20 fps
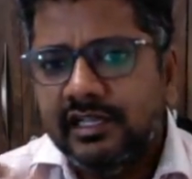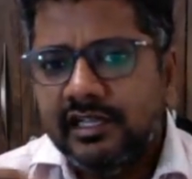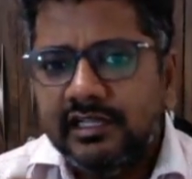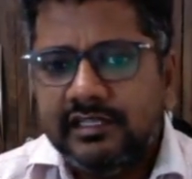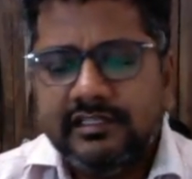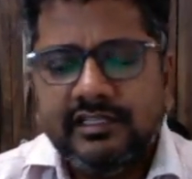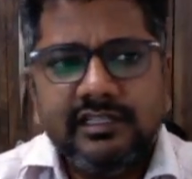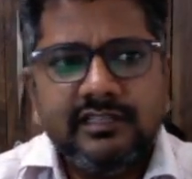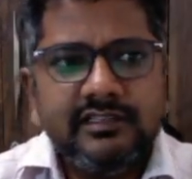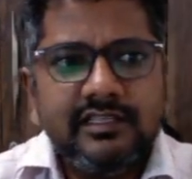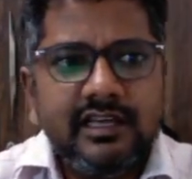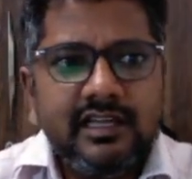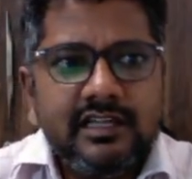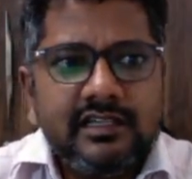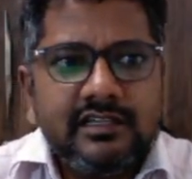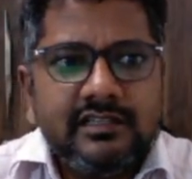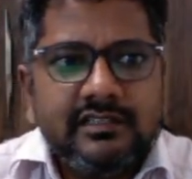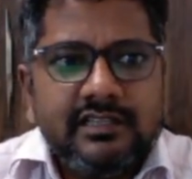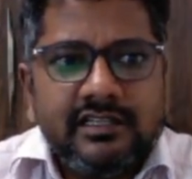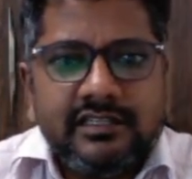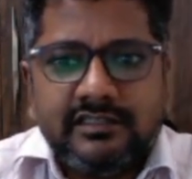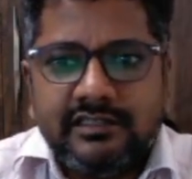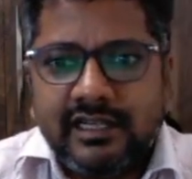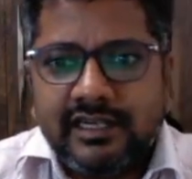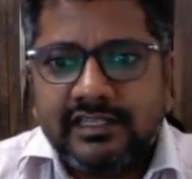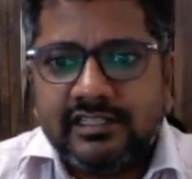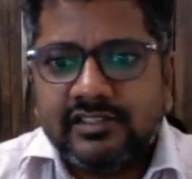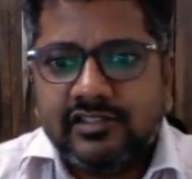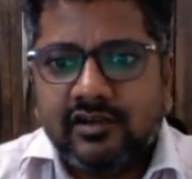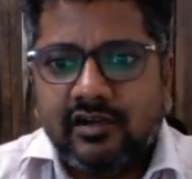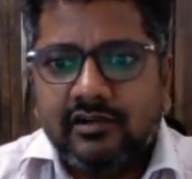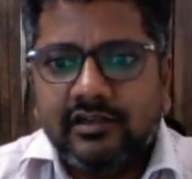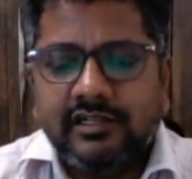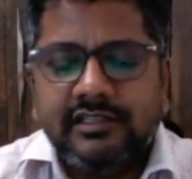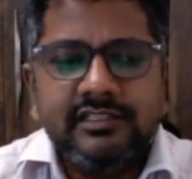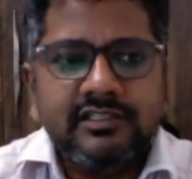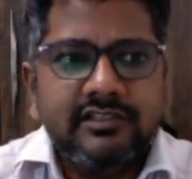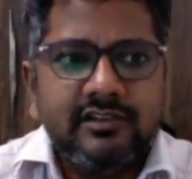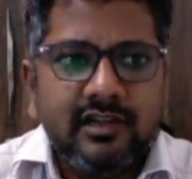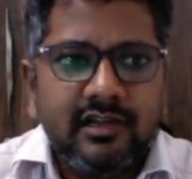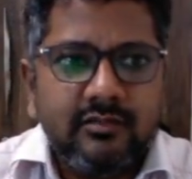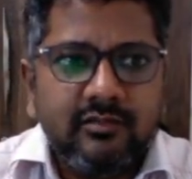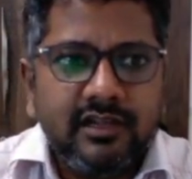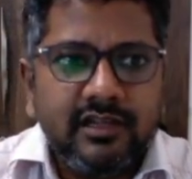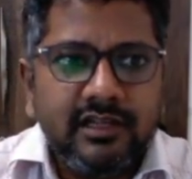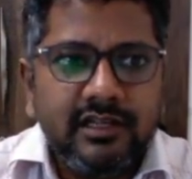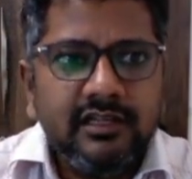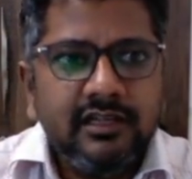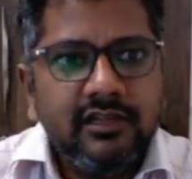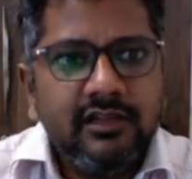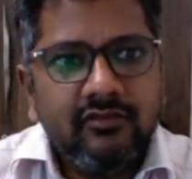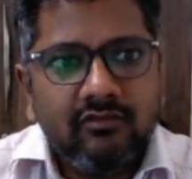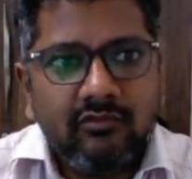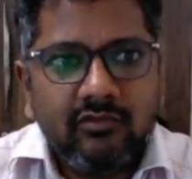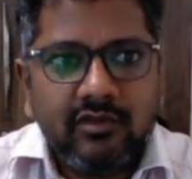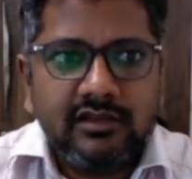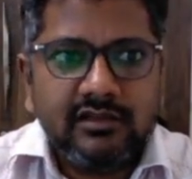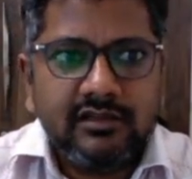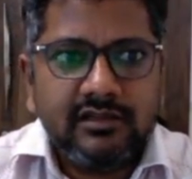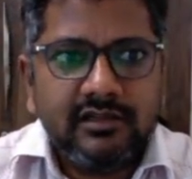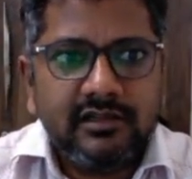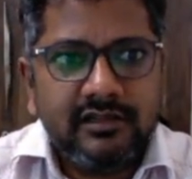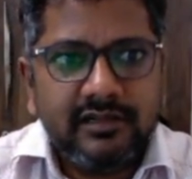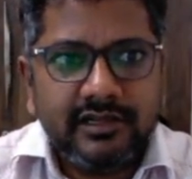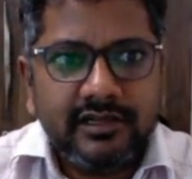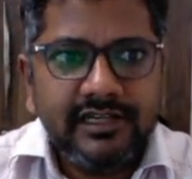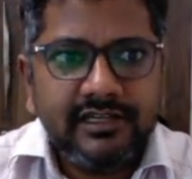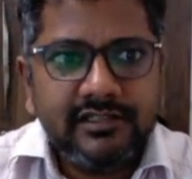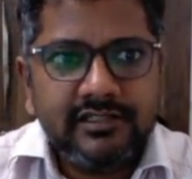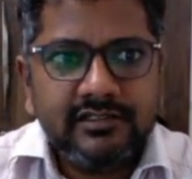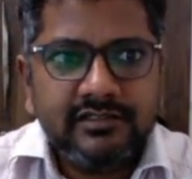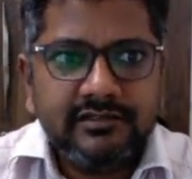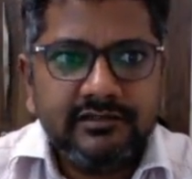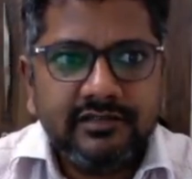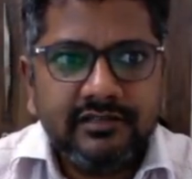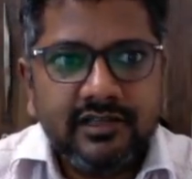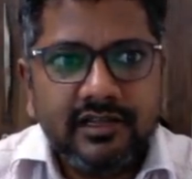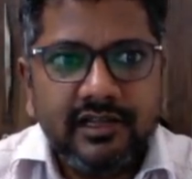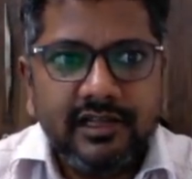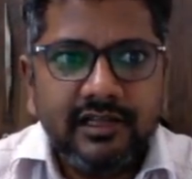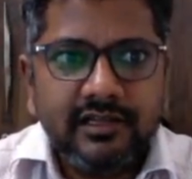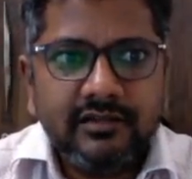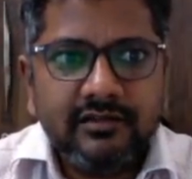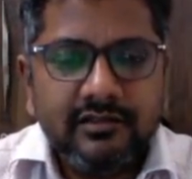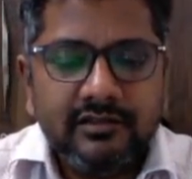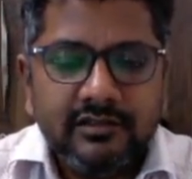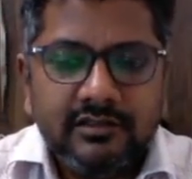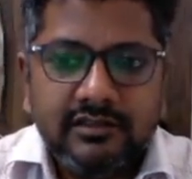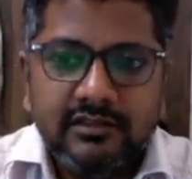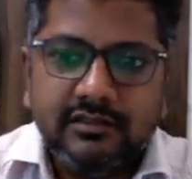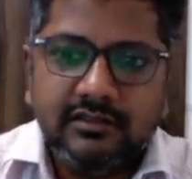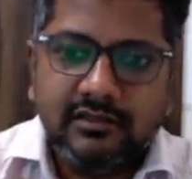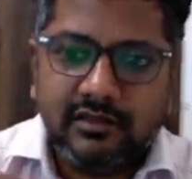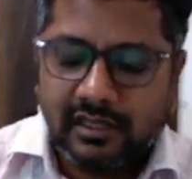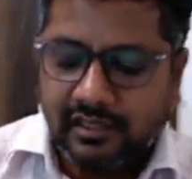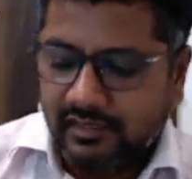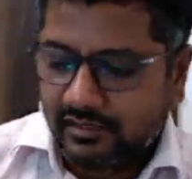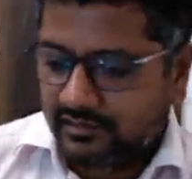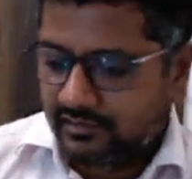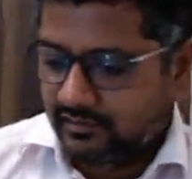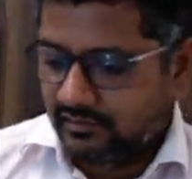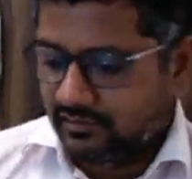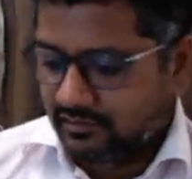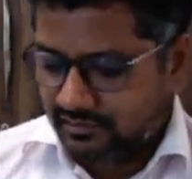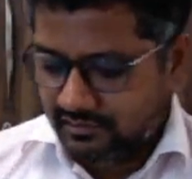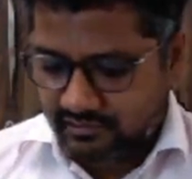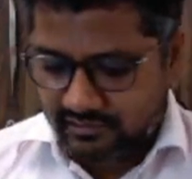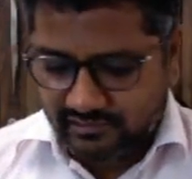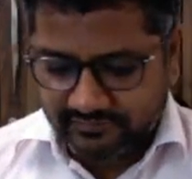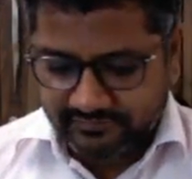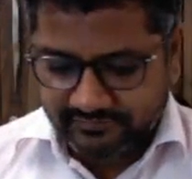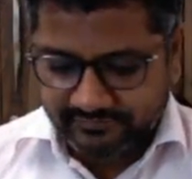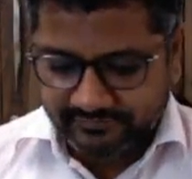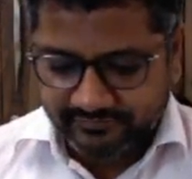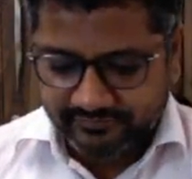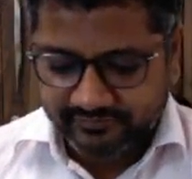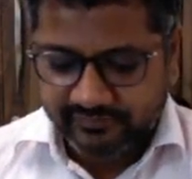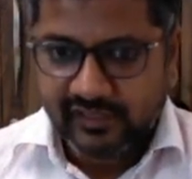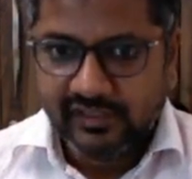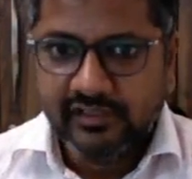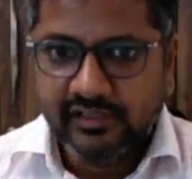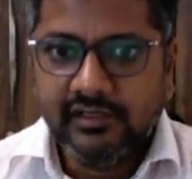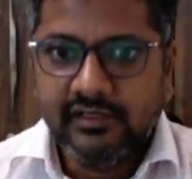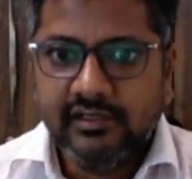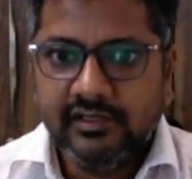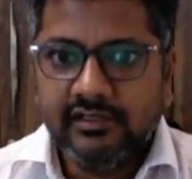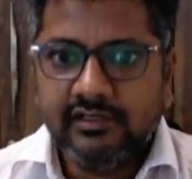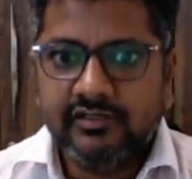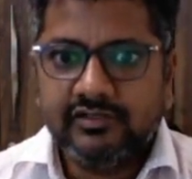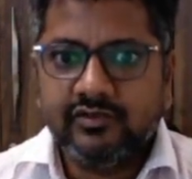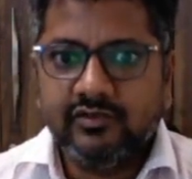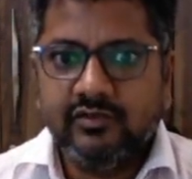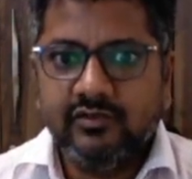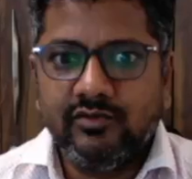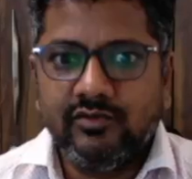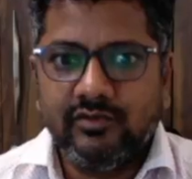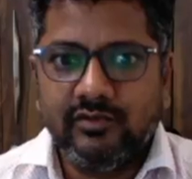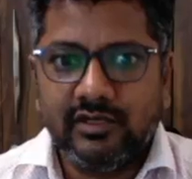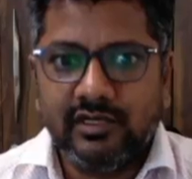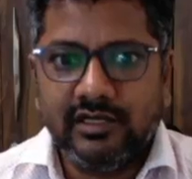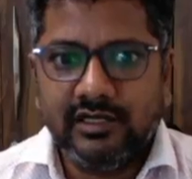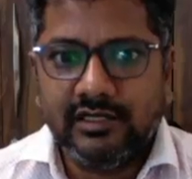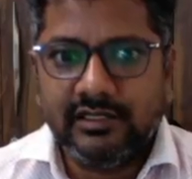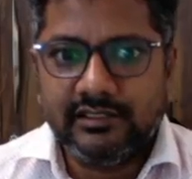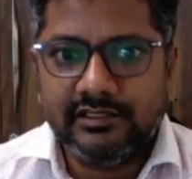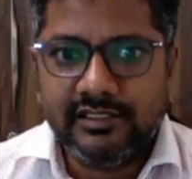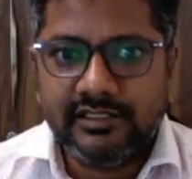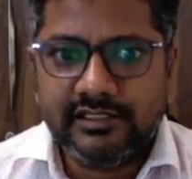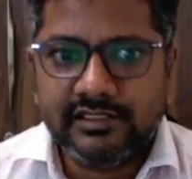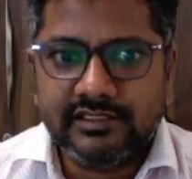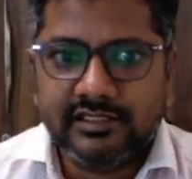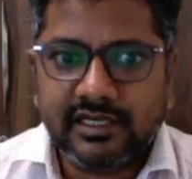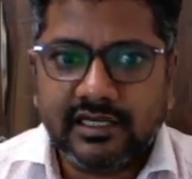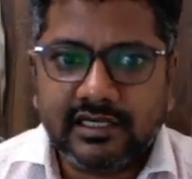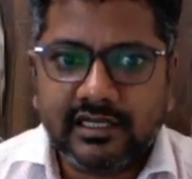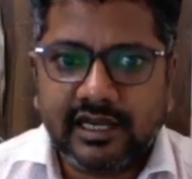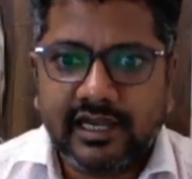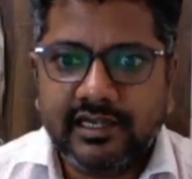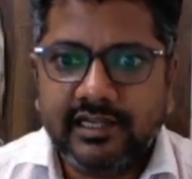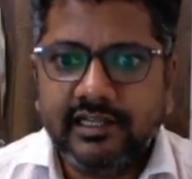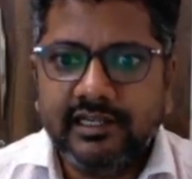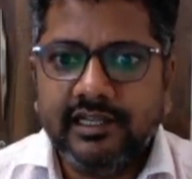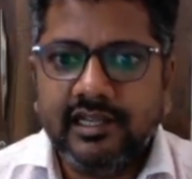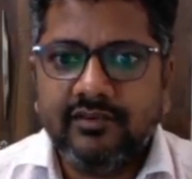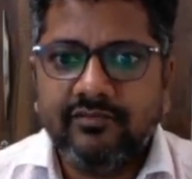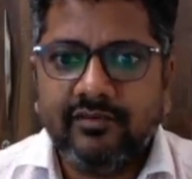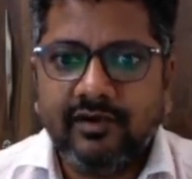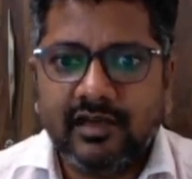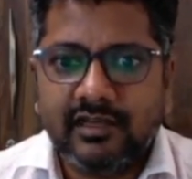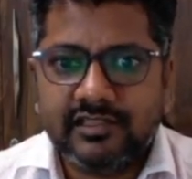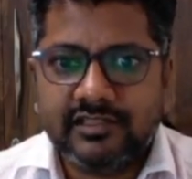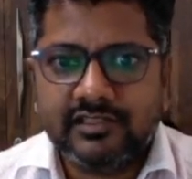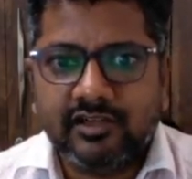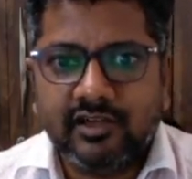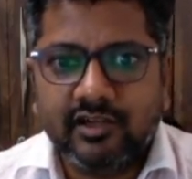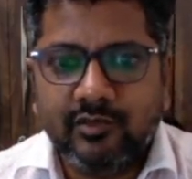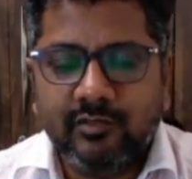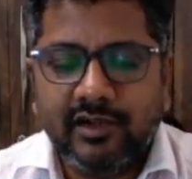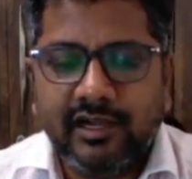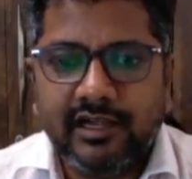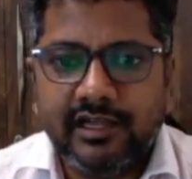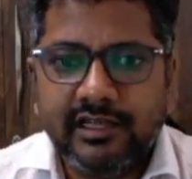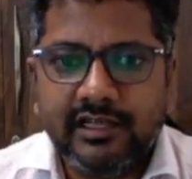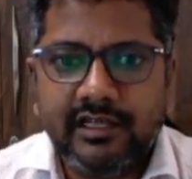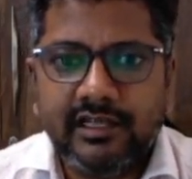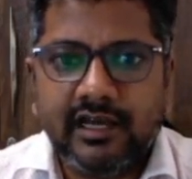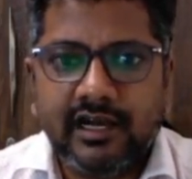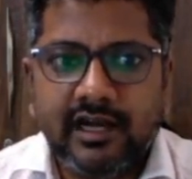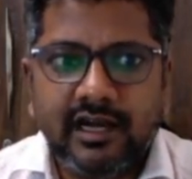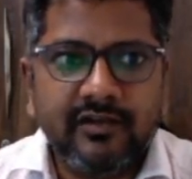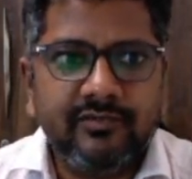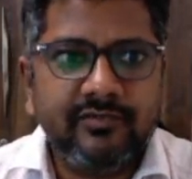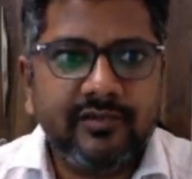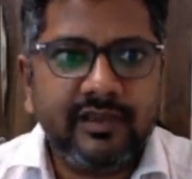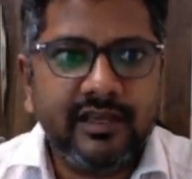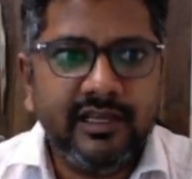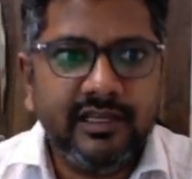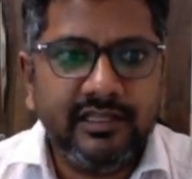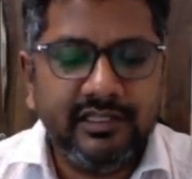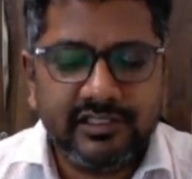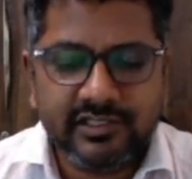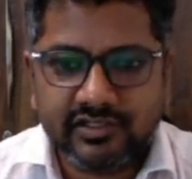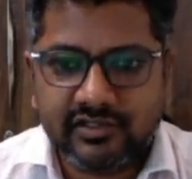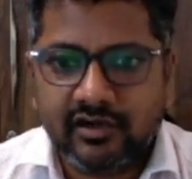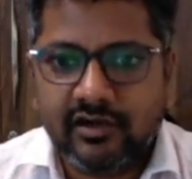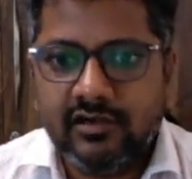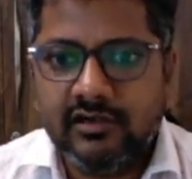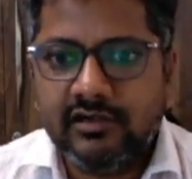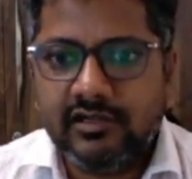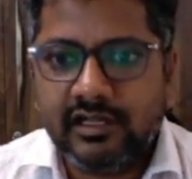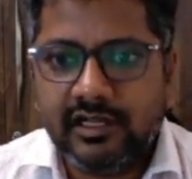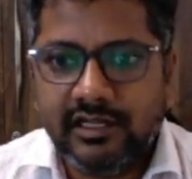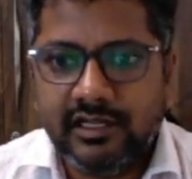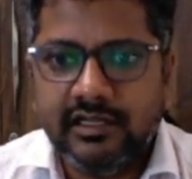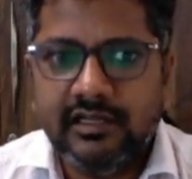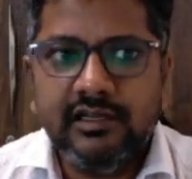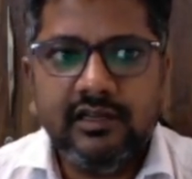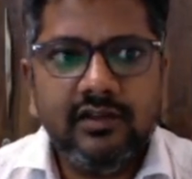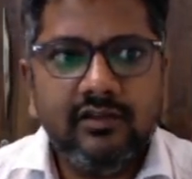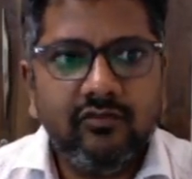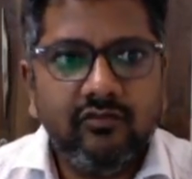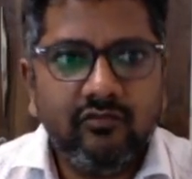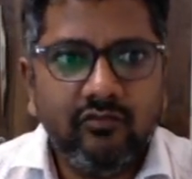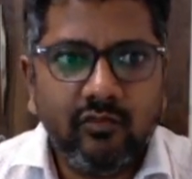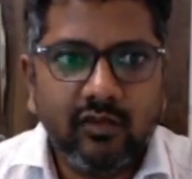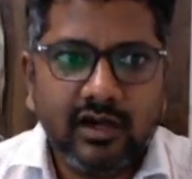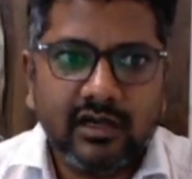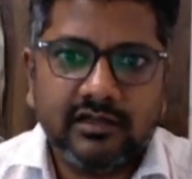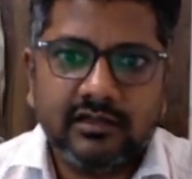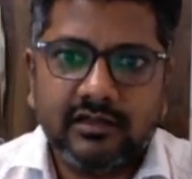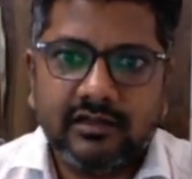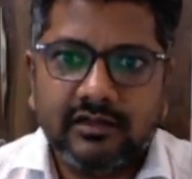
then that salt is soluble in water. Right? Clear? Okay, good. So this is the criteria for solubility of any salt in water.